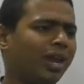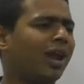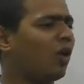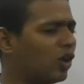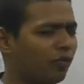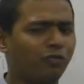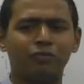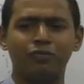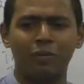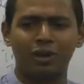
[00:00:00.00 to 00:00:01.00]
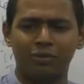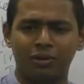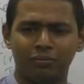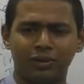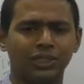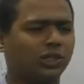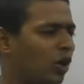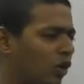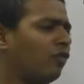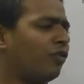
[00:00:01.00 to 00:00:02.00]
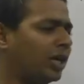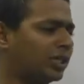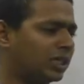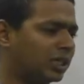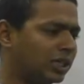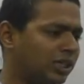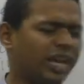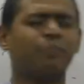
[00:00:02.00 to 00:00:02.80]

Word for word: There are a lot of family members, a lot of friend circles,